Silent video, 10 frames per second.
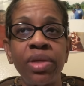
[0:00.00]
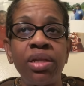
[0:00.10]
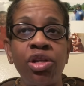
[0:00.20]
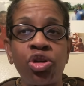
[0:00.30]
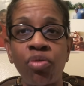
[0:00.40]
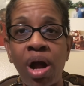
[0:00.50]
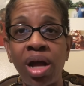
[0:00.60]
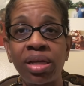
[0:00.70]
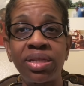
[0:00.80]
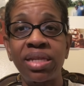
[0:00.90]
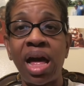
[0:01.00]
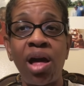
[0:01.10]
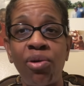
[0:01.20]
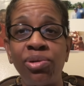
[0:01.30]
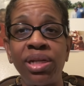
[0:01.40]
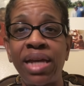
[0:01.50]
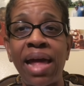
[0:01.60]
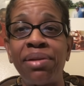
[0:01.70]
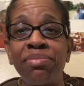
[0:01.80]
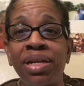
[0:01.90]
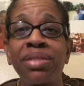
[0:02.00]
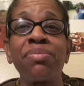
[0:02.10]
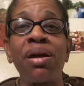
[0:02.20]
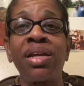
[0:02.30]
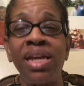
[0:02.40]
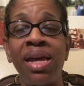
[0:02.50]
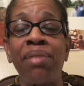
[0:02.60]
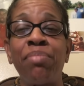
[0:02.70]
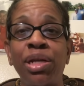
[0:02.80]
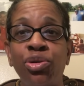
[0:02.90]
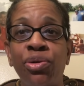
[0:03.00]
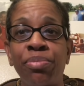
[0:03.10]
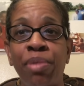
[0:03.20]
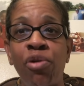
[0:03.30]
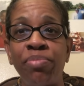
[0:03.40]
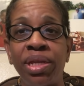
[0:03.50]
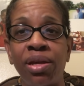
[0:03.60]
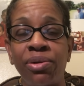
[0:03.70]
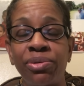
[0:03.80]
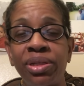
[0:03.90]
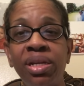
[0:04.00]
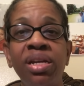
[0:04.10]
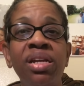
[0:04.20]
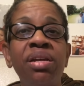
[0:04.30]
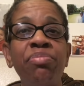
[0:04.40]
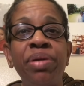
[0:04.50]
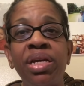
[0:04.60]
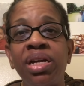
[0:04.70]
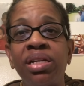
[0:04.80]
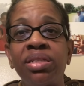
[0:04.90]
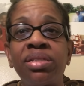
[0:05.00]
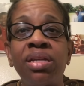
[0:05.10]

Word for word: the Crocs, I only got them because, again, my daughter bought me those because